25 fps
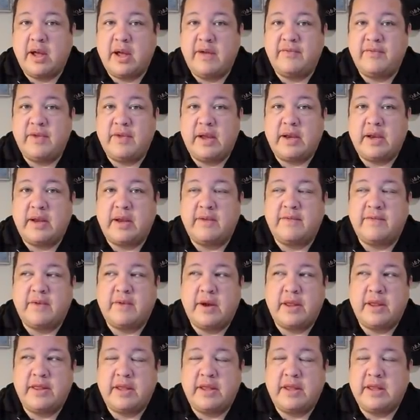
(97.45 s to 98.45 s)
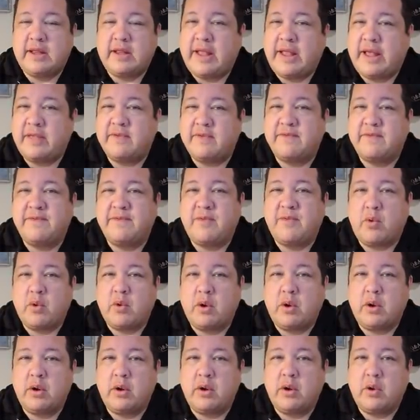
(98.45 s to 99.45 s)
I've done it for, I think, the last
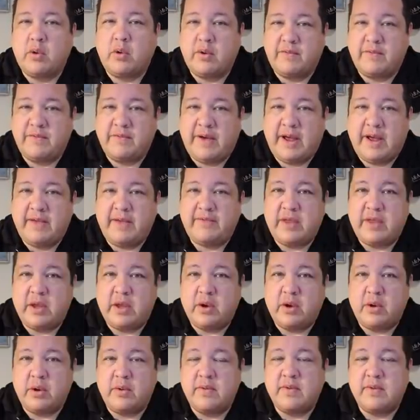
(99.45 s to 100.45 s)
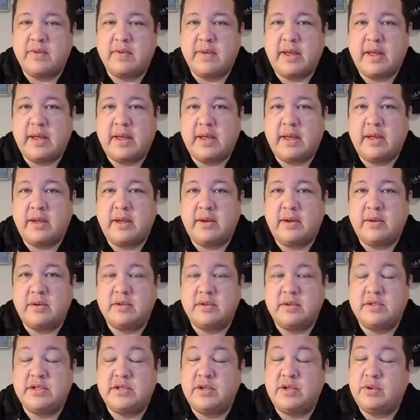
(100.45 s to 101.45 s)
four or five years uh,
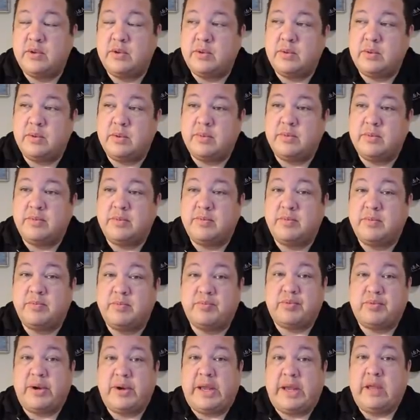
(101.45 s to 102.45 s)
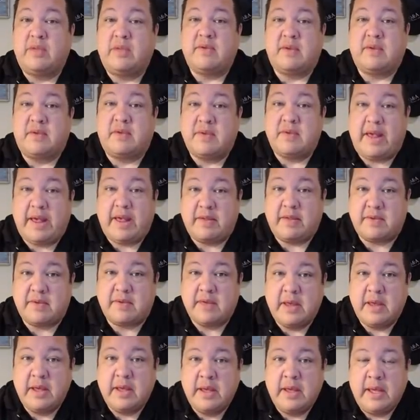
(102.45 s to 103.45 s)
to pretty good success.